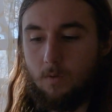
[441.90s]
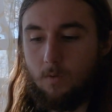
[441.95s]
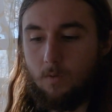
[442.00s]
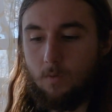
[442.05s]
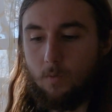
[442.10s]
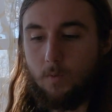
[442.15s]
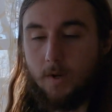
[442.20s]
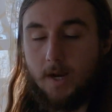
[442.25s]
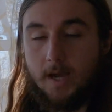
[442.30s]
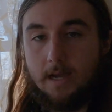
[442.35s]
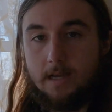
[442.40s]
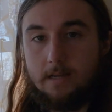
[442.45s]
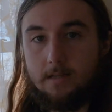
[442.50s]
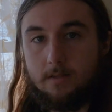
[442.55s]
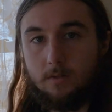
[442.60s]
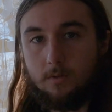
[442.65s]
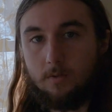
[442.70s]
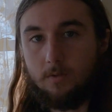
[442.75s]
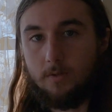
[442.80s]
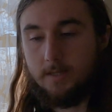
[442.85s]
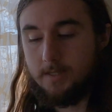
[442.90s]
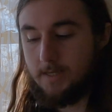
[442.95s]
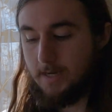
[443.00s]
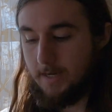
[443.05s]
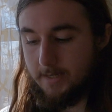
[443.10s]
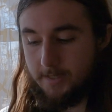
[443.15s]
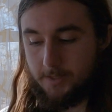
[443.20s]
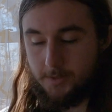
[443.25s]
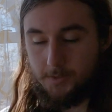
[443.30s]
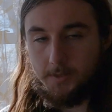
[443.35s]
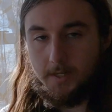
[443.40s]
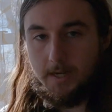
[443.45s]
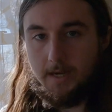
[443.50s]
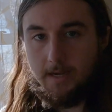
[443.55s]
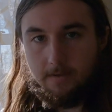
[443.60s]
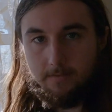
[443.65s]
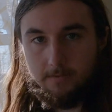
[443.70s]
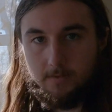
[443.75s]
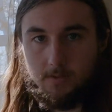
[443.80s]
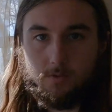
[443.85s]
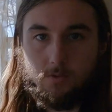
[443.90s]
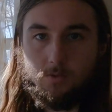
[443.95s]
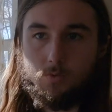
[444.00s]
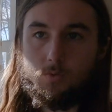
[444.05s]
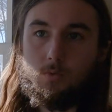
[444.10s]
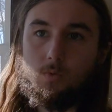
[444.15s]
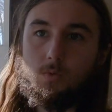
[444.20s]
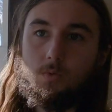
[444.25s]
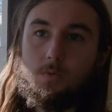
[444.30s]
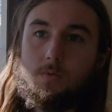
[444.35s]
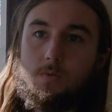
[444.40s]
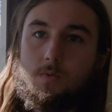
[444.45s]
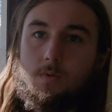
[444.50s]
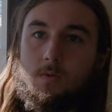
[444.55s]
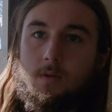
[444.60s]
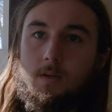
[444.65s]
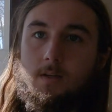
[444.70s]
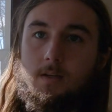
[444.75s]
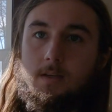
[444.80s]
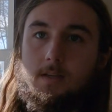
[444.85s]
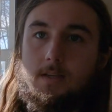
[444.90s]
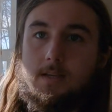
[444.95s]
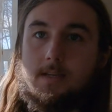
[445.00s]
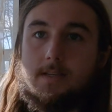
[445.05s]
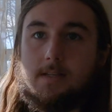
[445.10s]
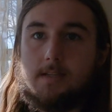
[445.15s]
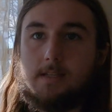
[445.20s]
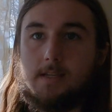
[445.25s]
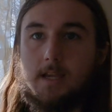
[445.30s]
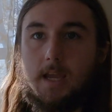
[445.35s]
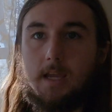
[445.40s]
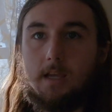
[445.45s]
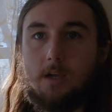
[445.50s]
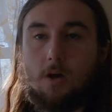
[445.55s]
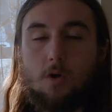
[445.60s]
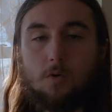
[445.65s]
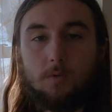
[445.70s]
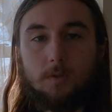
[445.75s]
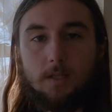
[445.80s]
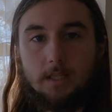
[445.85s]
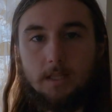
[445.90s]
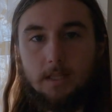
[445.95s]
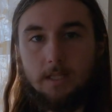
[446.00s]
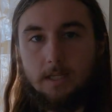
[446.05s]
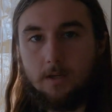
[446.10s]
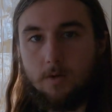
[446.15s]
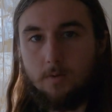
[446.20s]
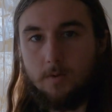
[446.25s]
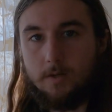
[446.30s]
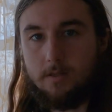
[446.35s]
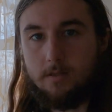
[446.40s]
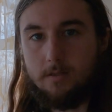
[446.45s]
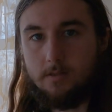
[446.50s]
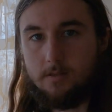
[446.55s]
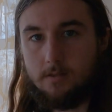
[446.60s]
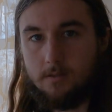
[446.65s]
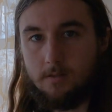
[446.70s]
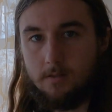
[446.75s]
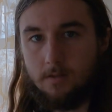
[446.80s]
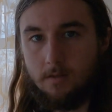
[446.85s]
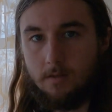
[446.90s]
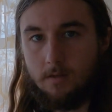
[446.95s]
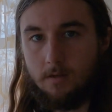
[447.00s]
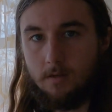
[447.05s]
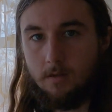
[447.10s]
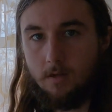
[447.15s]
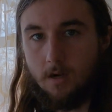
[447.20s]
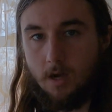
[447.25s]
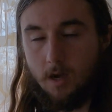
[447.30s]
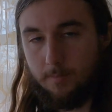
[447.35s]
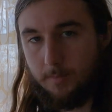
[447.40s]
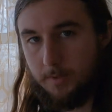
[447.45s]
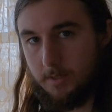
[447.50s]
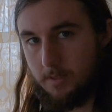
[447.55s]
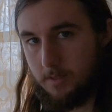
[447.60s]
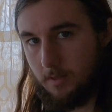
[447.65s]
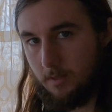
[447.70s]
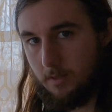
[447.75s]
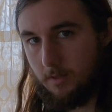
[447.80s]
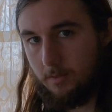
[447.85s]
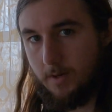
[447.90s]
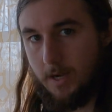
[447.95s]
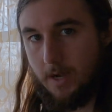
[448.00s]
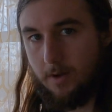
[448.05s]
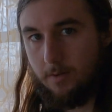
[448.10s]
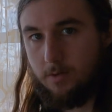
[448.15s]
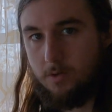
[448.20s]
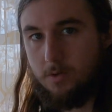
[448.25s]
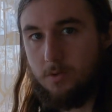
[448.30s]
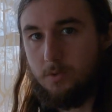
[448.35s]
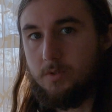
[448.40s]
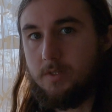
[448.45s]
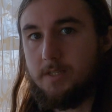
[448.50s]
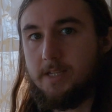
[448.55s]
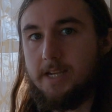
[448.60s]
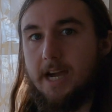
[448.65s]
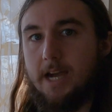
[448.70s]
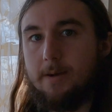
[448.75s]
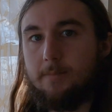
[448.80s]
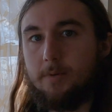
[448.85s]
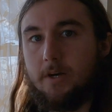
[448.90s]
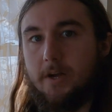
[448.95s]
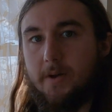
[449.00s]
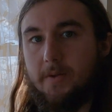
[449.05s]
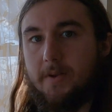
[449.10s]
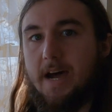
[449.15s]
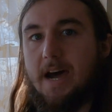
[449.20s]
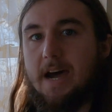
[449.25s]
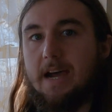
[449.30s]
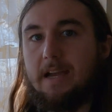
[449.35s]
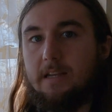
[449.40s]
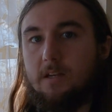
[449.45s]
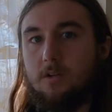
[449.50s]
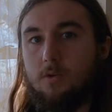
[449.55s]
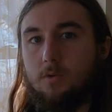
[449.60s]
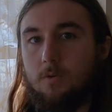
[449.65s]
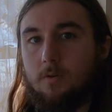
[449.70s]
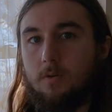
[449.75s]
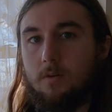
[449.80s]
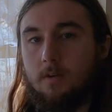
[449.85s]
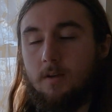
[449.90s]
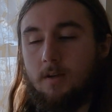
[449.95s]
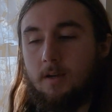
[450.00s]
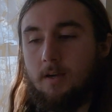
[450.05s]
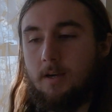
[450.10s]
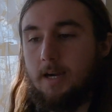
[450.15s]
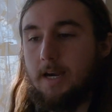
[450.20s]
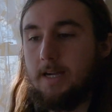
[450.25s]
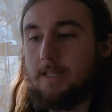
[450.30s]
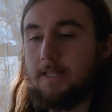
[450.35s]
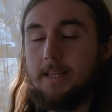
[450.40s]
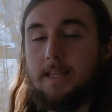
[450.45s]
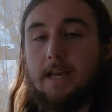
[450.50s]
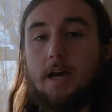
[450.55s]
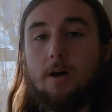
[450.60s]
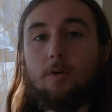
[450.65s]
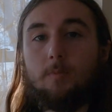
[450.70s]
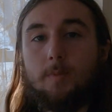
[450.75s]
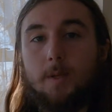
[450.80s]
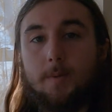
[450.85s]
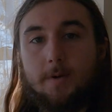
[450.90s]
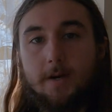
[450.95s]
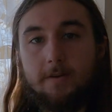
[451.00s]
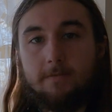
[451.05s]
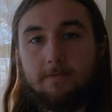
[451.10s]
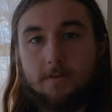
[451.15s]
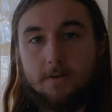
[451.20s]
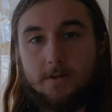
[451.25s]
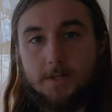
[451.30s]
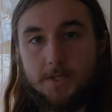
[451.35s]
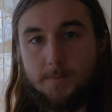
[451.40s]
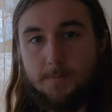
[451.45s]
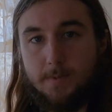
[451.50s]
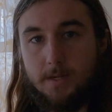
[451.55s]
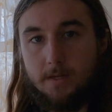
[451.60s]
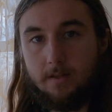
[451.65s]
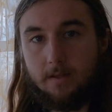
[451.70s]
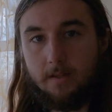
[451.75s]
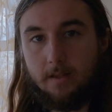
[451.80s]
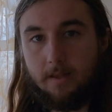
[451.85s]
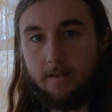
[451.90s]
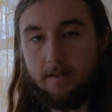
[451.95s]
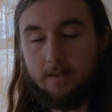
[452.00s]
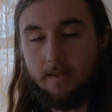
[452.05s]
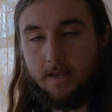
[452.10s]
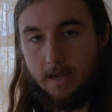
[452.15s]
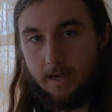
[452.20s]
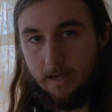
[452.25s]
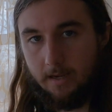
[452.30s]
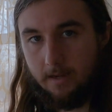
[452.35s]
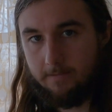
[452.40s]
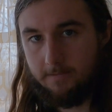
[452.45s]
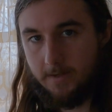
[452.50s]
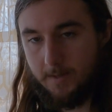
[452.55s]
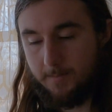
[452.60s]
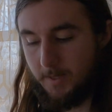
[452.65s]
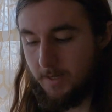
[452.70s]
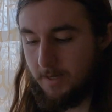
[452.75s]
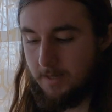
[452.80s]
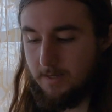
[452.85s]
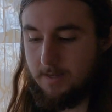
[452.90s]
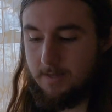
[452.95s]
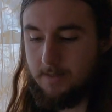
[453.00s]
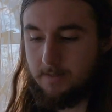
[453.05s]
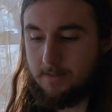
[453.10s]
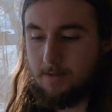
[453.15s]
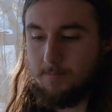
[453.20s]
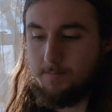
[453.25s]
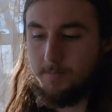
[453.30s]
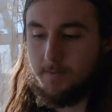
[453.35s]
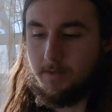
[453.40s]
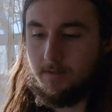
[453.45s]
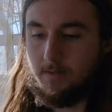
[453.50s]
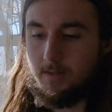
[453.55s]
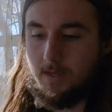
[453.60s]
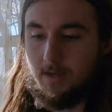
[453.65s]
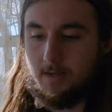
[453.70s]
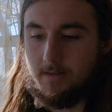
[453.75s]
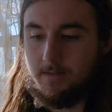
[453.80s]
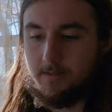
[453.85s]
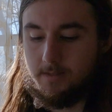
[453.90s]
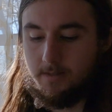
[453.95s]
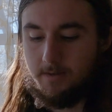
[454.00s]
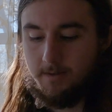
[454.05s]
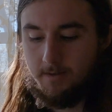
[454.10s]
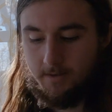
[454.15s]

what I do is I strive to intake only liquids up until around noontime, around high noon. And then that will be my first meal of the day if I'm going to eat something that's